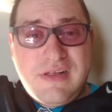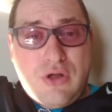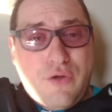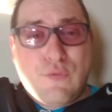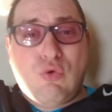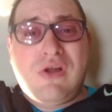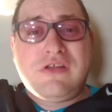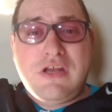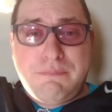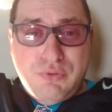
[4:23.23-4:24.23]
overall
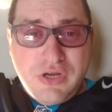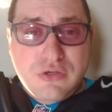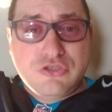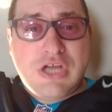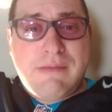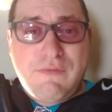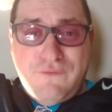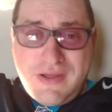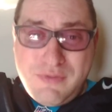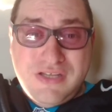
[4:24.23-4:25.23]
did a pretty good job of
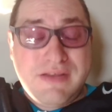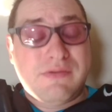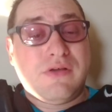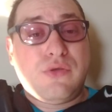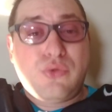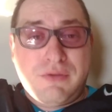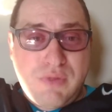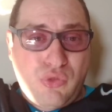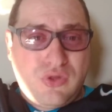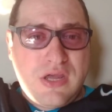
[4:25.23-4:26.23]
limiting their
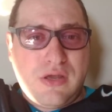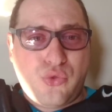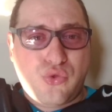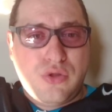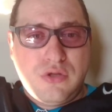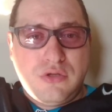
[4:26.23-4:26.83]
mistakes.